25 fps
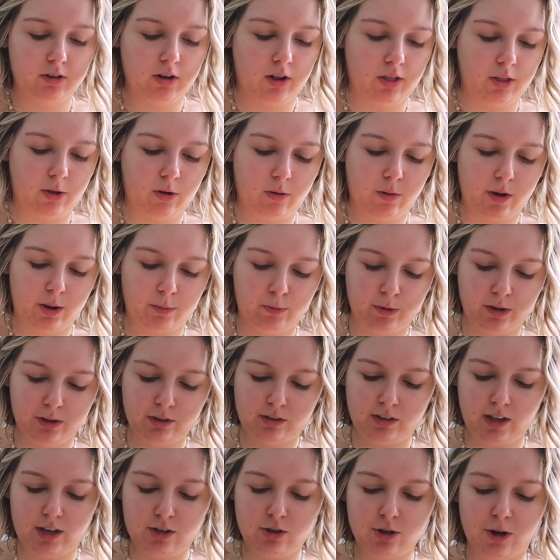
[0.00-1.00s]
Although I will
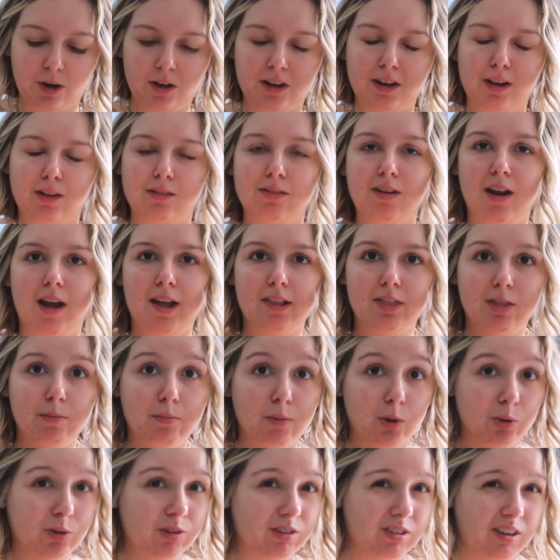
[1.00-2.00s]
say Target is not the
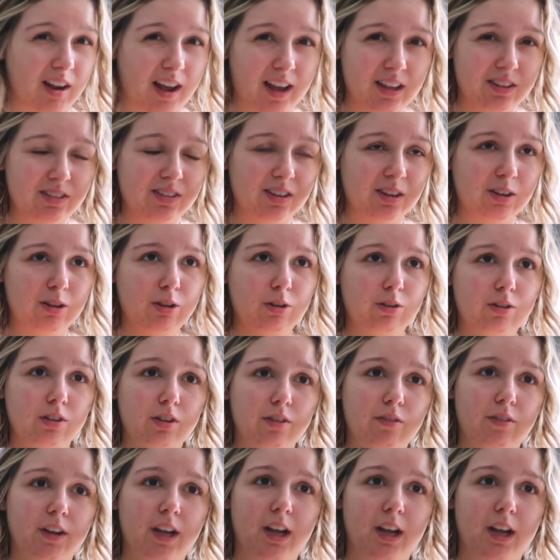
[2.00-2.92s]
most size inclusive.